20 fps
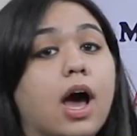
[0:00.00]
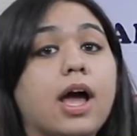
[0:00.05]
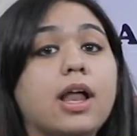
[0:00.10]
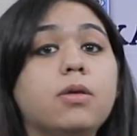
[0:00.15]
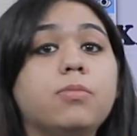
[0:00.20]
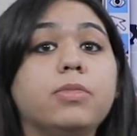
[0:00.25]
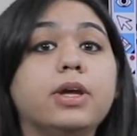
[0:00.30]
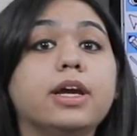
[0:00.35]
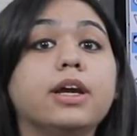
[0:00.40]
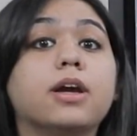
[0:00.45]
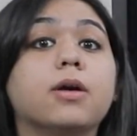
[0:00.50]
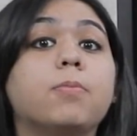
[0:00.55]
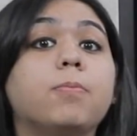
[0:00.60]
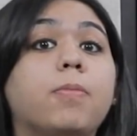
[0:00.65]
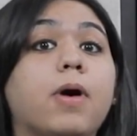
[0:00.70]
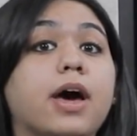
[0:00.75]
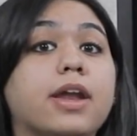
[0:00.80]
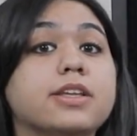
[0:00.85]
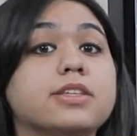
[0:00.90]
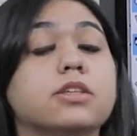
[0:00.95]
I'll make
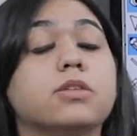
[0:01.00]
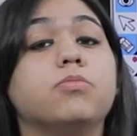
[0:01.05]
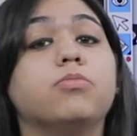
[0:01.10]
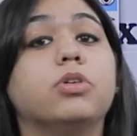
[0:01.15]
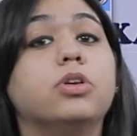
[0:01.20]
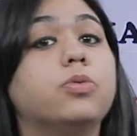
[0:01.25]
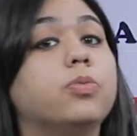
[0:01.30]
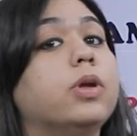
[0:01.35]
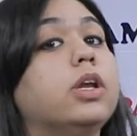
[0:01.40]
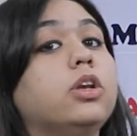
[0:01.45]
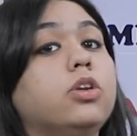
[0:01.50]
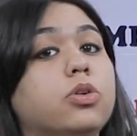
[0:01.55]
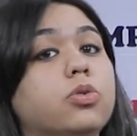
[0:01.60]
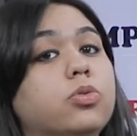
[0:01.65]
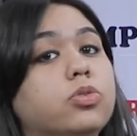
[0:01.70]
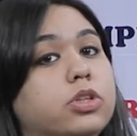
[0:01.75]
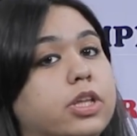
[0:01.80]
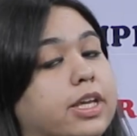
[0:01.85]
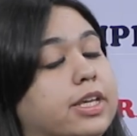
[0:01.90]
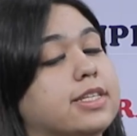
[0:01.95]
comparison between
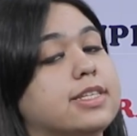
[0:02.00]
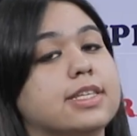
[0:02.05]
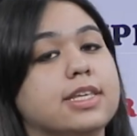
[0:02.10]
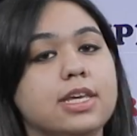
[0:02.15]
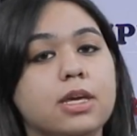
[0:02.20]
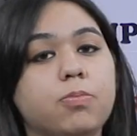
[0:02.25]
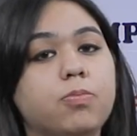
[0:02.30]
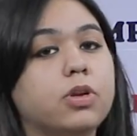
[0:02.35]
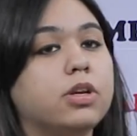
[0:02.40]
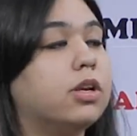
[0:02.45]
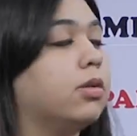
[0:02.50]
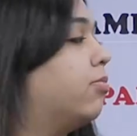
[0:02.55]
two things, keep it